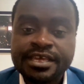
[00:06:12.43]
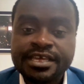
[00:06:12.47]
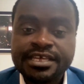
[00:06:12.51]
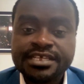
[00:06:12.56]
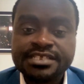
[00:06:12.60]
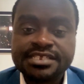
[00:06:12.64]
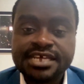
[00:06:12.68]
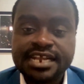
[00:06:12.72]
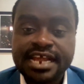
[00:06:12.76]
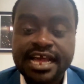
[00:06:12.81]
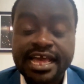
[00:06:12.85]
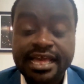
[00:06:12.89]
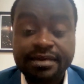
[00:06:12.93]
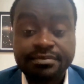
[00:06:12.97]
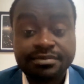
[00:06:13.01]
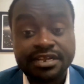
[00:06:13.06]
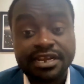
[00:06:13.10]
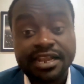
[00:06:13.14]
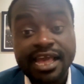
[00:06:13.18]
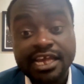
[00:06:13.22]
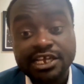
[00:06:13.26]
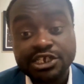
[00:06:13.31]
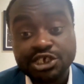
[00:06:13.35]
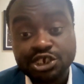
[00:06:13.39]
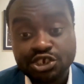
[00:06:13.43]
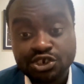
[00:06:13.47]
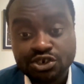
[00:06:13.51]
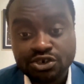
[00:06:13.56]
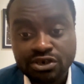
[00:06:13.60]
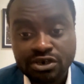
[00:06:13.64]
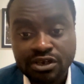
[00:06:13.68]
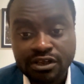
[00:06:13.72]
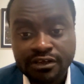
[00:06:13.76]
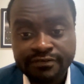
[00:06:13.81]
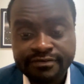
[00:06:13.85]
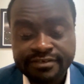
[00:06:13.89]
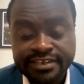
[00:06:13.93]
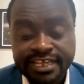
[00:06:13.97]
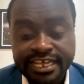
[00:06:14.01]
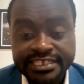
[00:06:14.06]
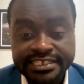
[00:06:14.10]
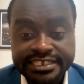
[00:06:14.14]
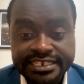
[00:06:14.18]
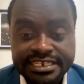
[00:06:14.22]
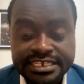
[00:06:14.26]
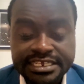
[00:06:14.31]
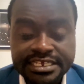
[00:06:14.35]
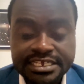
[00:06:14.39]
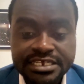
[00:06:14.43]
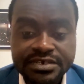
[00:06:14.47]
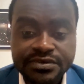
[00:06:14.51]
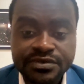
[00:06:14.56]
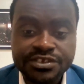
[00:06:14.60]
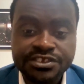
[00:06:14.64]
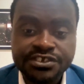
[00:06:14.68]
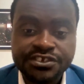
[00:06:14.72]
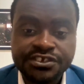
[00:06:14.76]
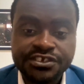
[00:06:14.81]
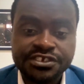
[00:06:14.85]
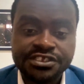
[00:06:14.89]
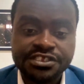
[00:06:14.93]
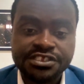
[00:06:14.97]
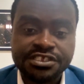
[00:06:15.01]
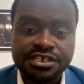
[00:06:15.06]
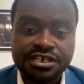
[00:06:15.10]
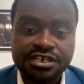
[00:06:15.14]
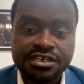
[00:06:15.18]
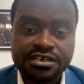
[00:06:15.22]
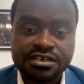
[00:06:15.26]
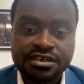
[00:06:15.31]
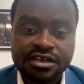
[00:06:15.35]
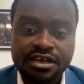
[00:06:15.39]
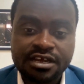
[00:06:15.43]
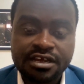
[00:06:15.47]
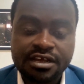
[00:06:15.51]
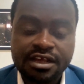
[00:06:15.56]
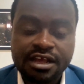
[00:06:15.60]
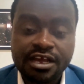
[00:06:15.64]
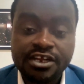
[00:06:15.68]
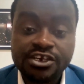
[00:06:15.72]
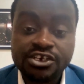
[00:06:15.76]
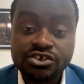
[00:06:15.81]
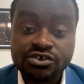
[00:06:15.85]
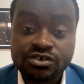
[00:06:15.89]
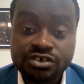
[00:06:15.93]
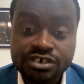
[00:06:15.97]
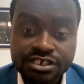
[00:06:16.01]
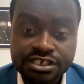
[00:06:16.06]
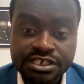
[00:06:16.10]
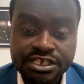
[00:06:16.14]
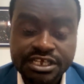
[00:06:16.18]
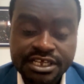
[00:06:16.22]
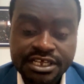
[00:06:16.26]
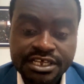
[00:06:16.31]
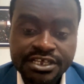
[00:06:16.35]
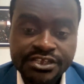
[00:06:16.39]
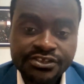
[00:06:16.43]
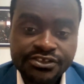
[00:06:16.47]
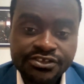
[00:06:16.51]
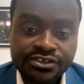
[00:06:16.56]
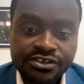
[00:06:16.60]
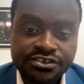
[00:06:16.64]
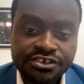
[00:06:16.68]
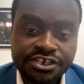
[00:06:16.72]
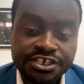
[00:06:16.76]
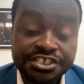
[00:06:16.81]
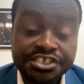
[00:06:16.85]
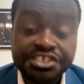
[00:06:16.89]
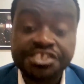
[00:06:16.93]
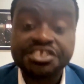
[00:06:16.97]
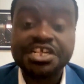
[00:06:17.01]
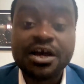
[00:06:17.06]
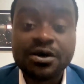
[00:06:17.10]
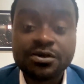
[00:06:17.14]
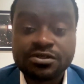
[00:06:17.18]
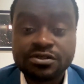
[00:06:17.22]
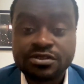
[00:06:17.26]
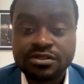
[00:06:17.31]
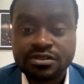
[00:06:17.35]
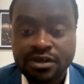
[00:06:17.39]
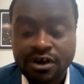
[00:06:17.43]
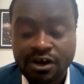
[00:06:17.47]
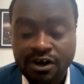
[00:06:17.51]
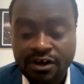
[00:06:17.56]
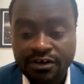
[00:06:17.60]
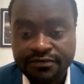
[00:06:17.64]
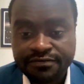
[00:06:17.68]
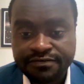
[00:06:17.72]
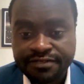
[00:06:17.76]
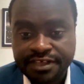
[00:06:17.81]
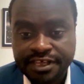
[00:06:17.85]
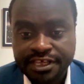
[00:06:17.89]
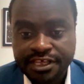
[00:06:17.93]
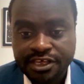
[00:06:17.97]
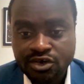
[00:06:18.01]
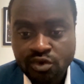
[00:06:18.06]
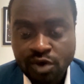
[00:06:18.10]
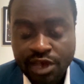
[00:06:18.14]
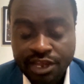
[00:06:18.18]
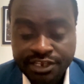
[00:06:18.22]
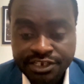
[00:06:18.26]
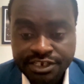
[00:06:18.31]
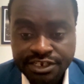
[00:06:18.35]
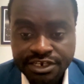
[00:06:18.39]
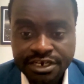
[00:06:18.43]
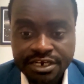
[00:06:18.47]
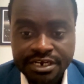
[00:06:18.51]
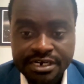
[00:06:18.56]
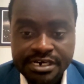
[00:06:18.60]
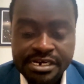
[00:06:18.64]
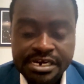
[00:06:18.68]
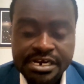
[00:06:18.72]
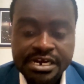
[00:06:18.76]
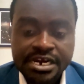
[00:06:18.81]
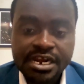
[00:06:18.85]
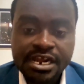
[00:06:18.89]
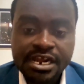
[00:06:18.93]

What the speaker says: is that I am a national of Tanzania, which is a country just south of the equator,